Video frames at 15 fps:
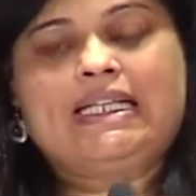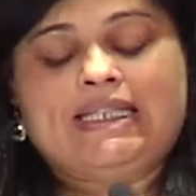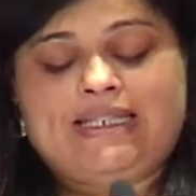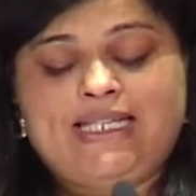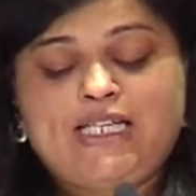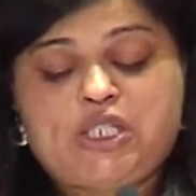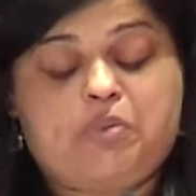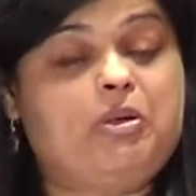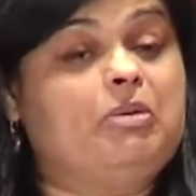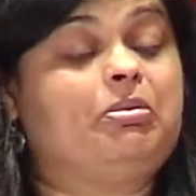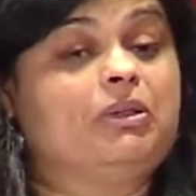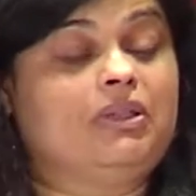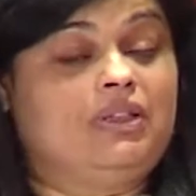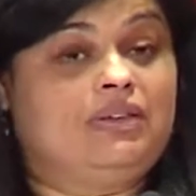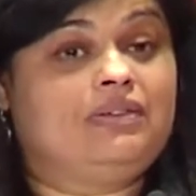These
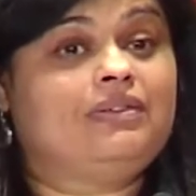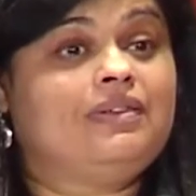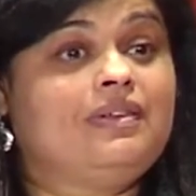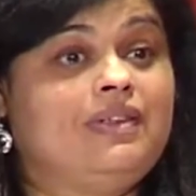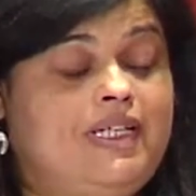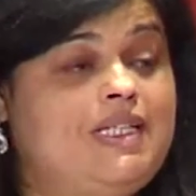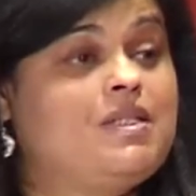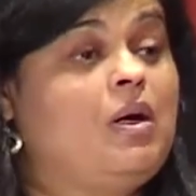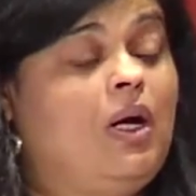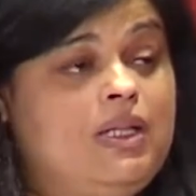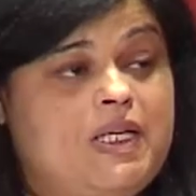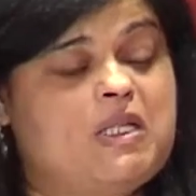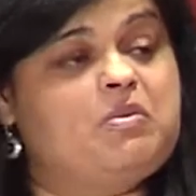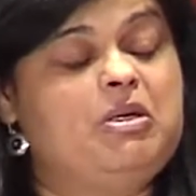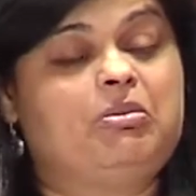people, all
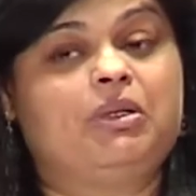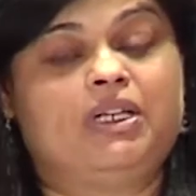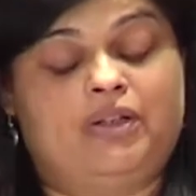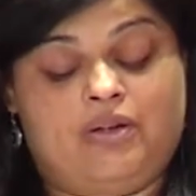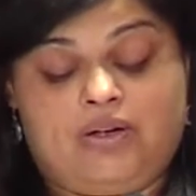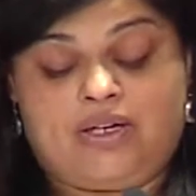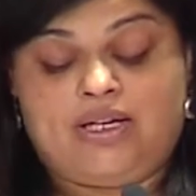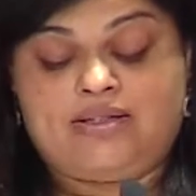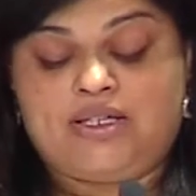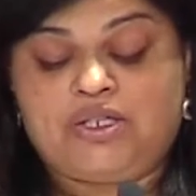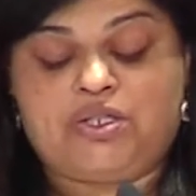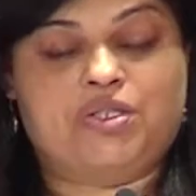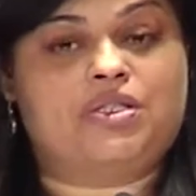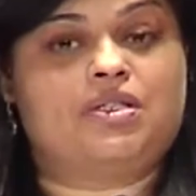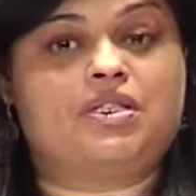these people and
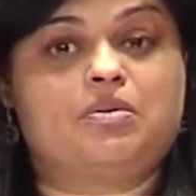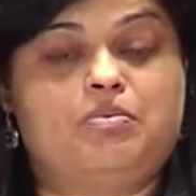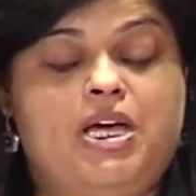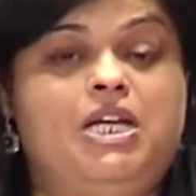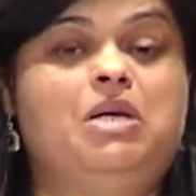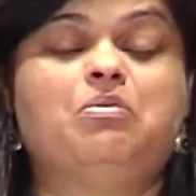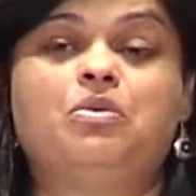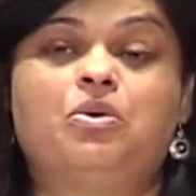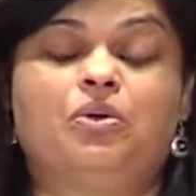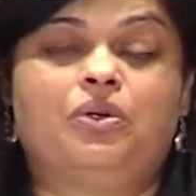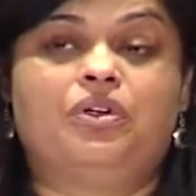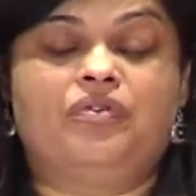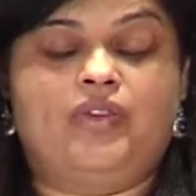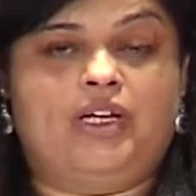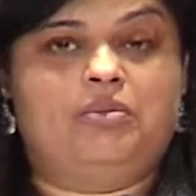organizations, many more
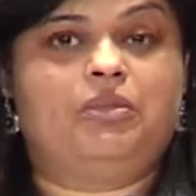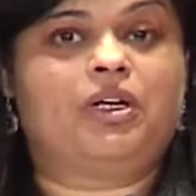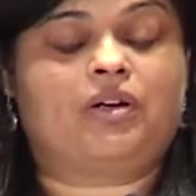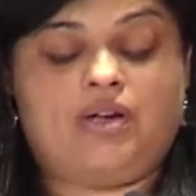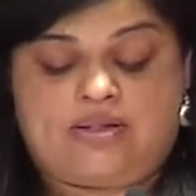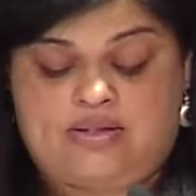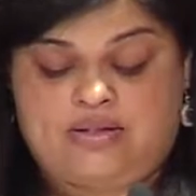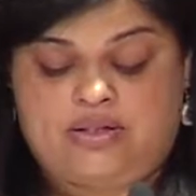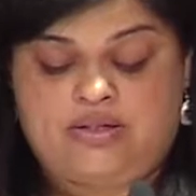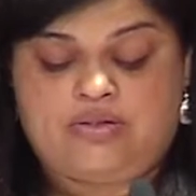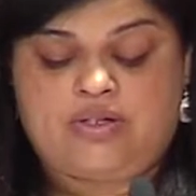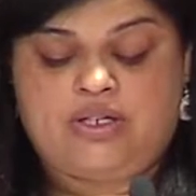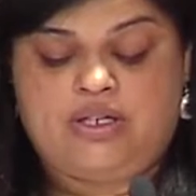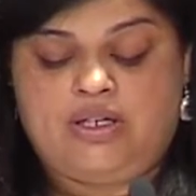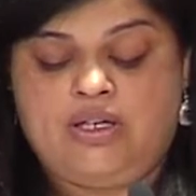of them across the
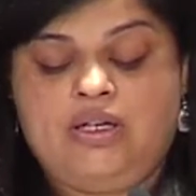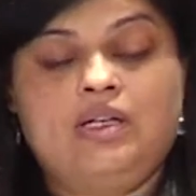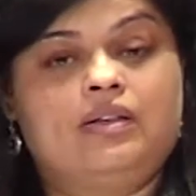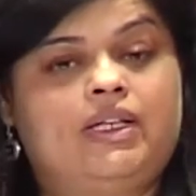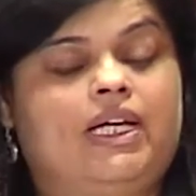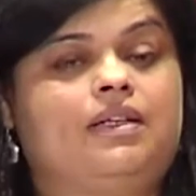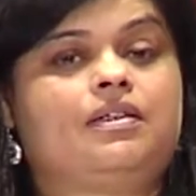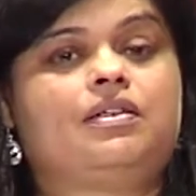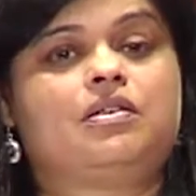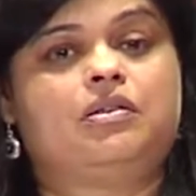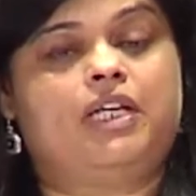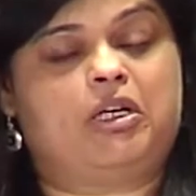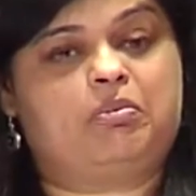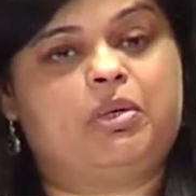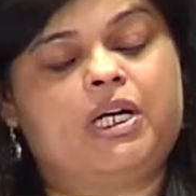country,
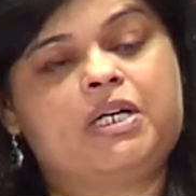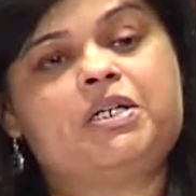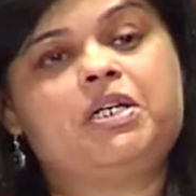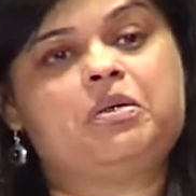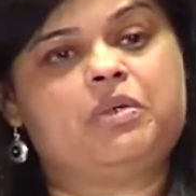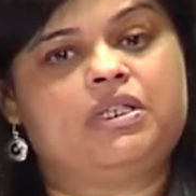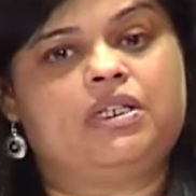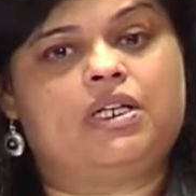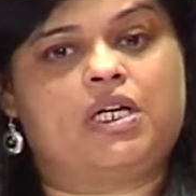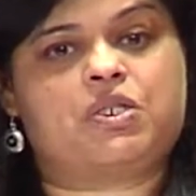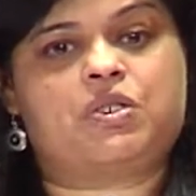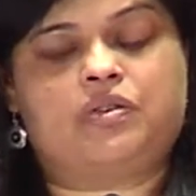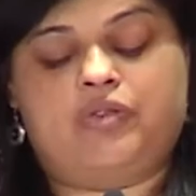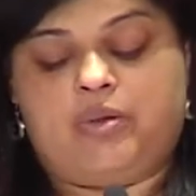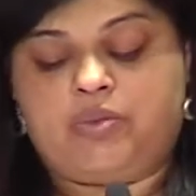that partner with the
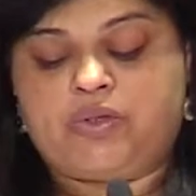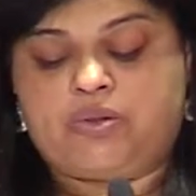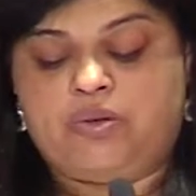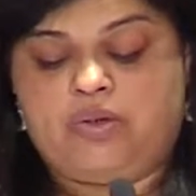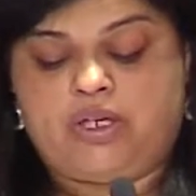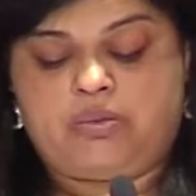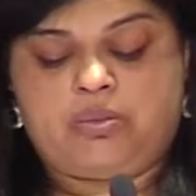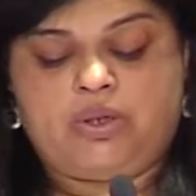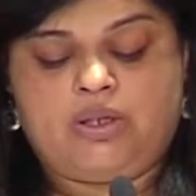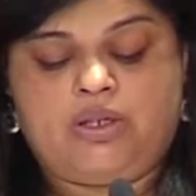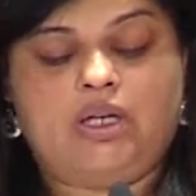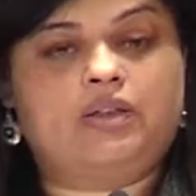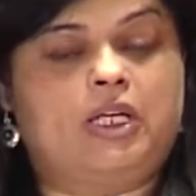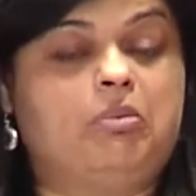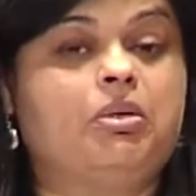National Farm to School Network,
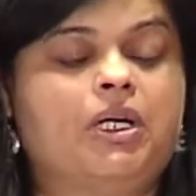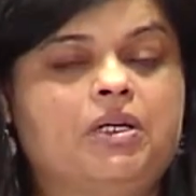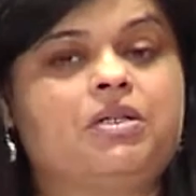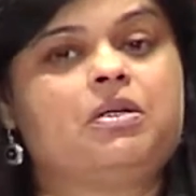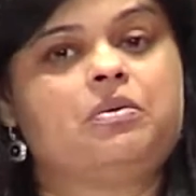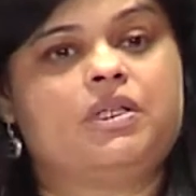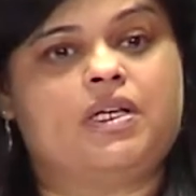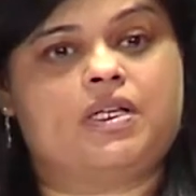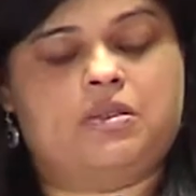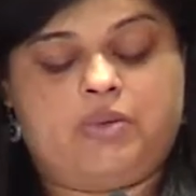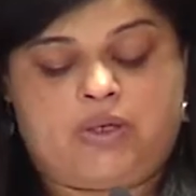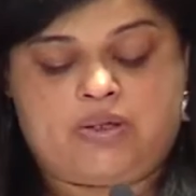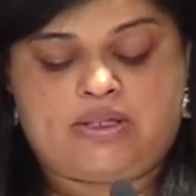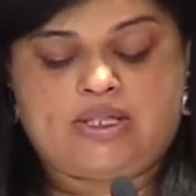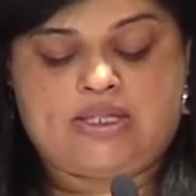they partner with us
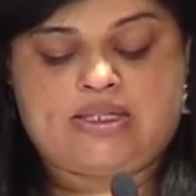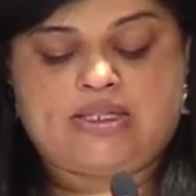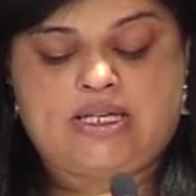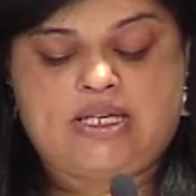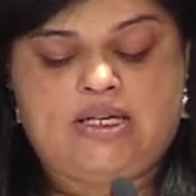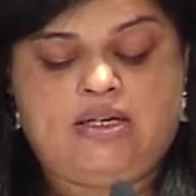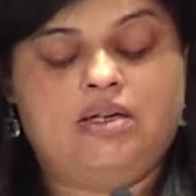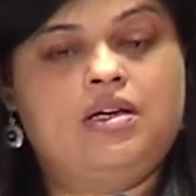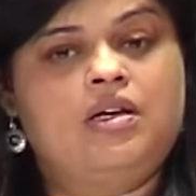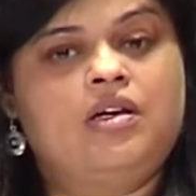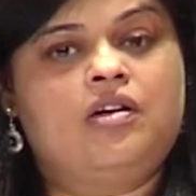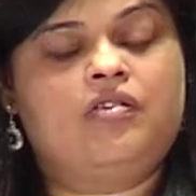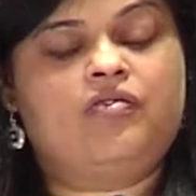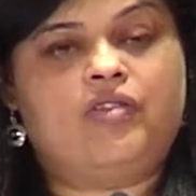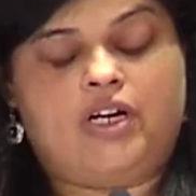because they see
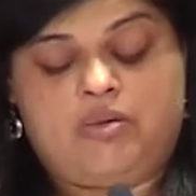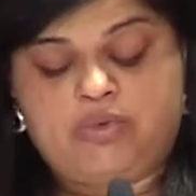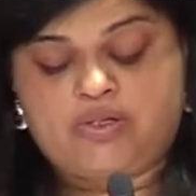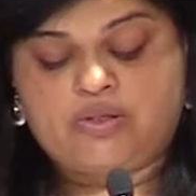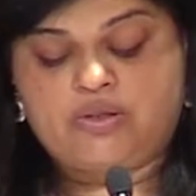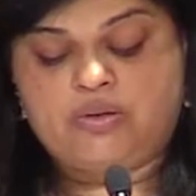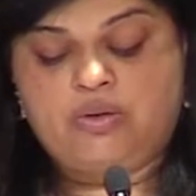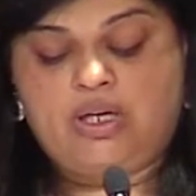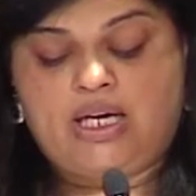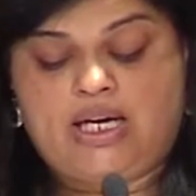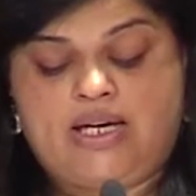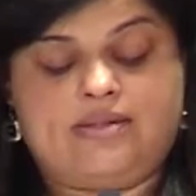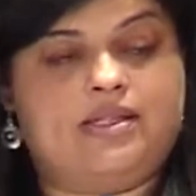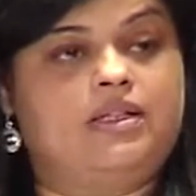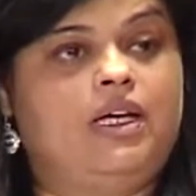farm to school
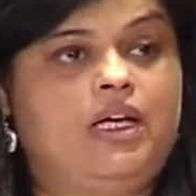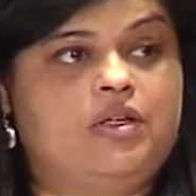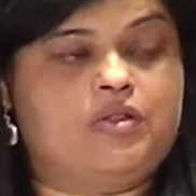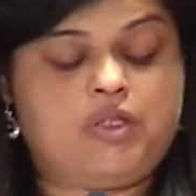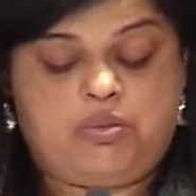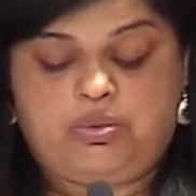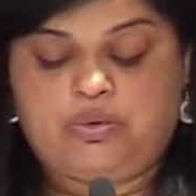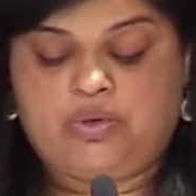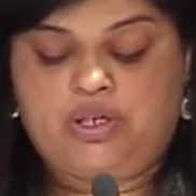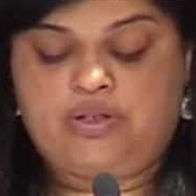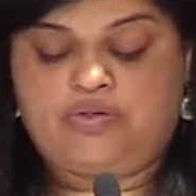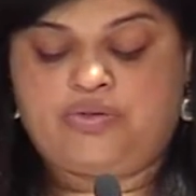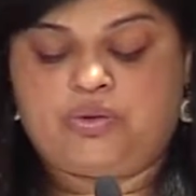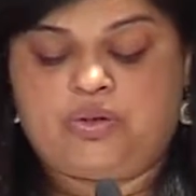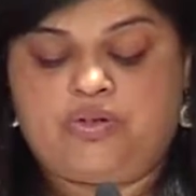as an entry point
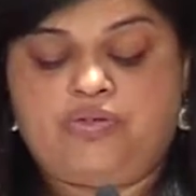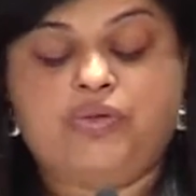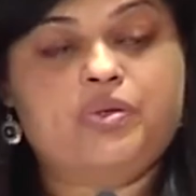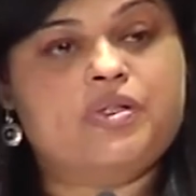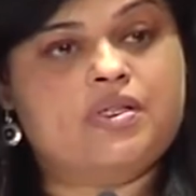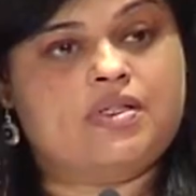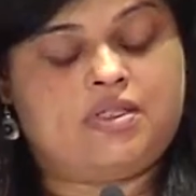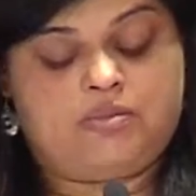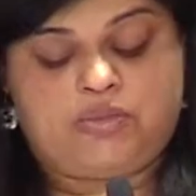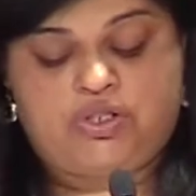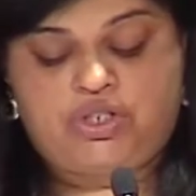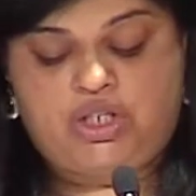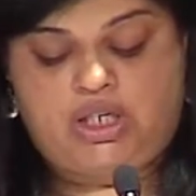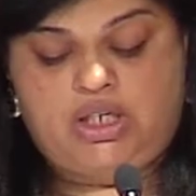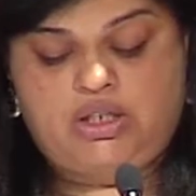for food systems
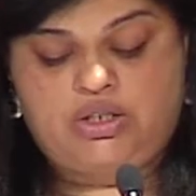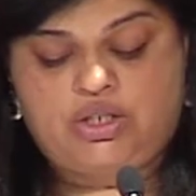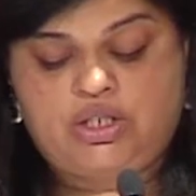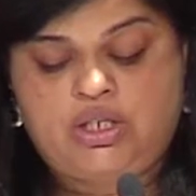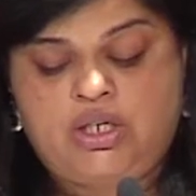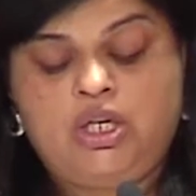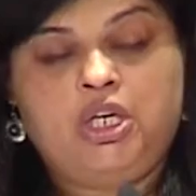change,